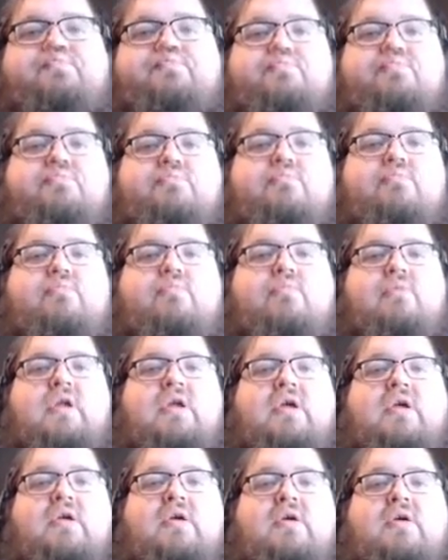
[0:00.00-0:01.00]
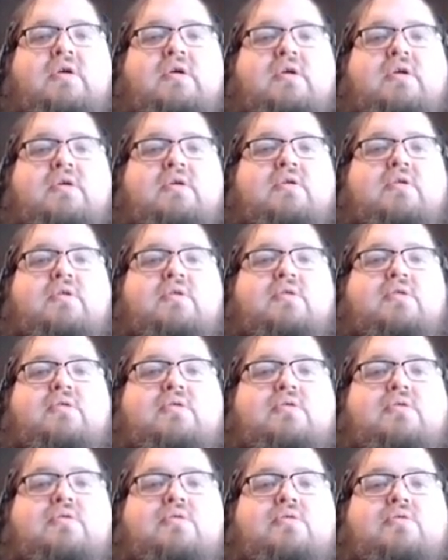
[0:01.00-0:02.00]

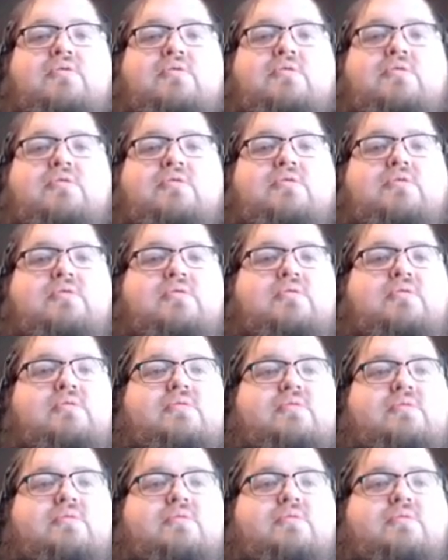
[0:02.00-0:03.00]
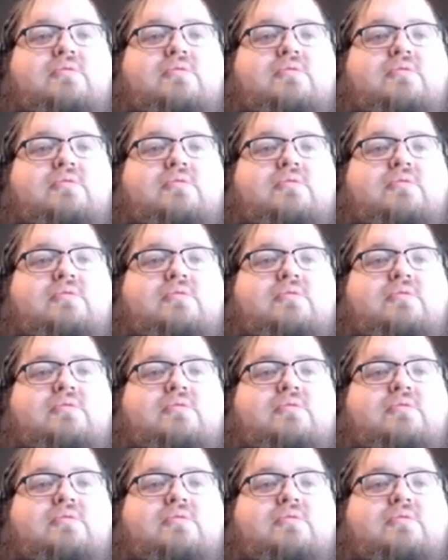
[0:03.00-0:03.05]
(no one is talking)